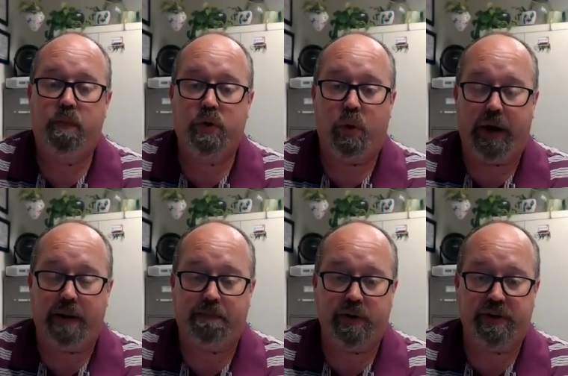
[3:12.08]

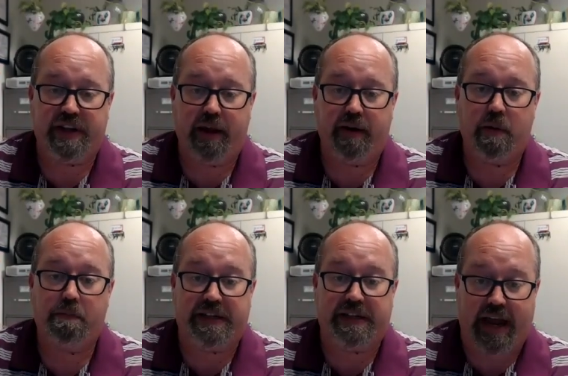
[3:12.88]
20%
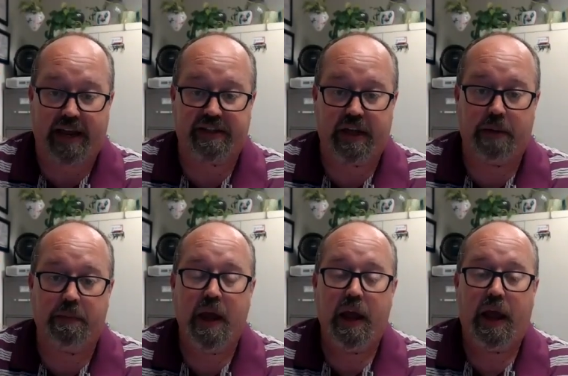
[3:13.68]

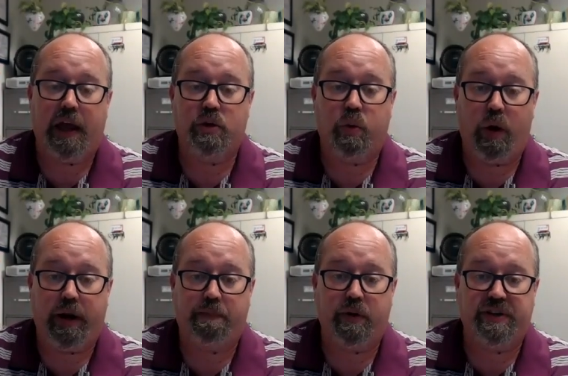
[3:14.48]
potassium, and
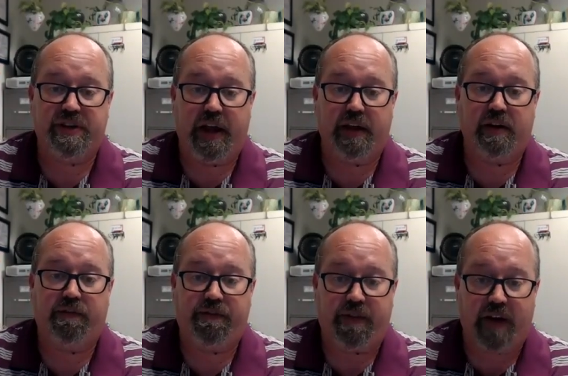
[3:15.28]
20%
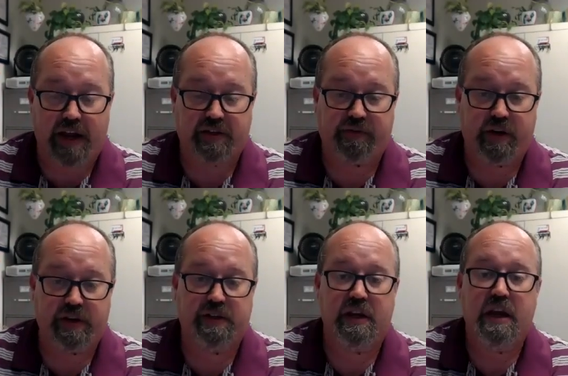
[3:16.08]

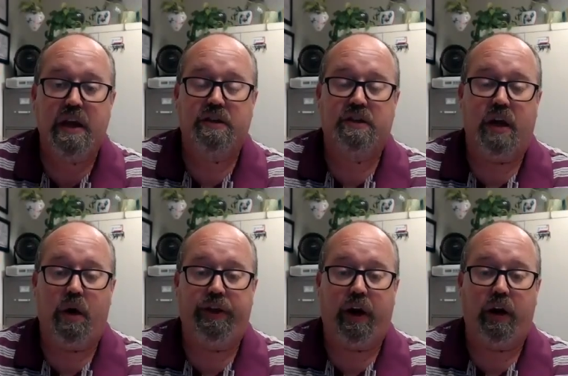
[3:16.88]
phosphorus.
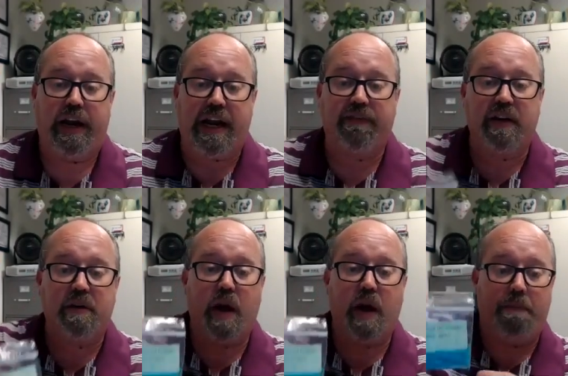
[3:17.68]
So there are
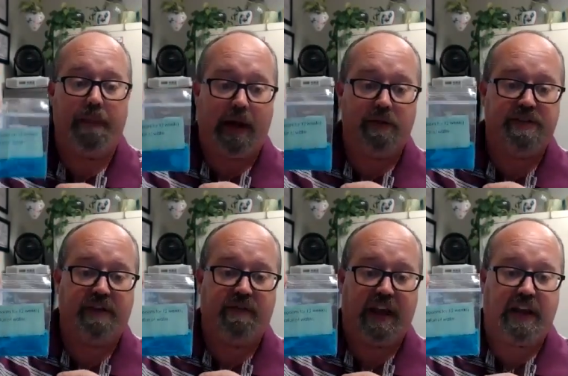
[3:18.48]
even amounts
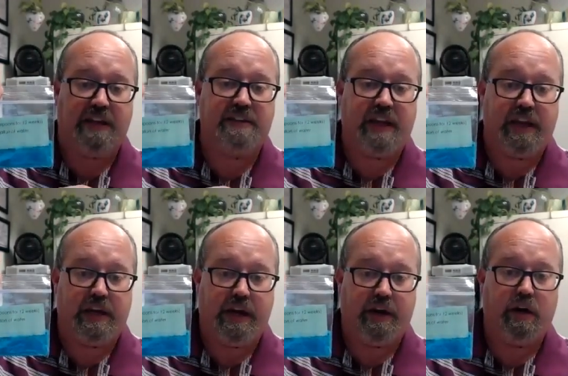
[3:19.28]
of these in
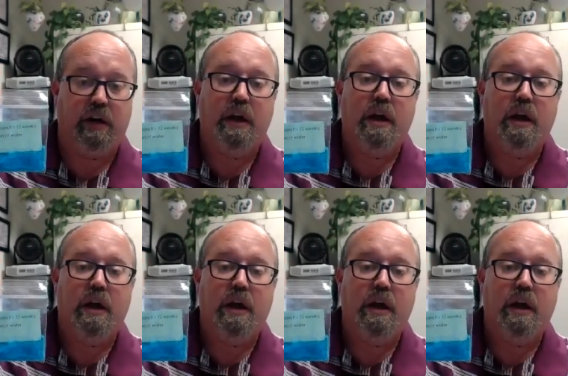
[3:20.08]
here.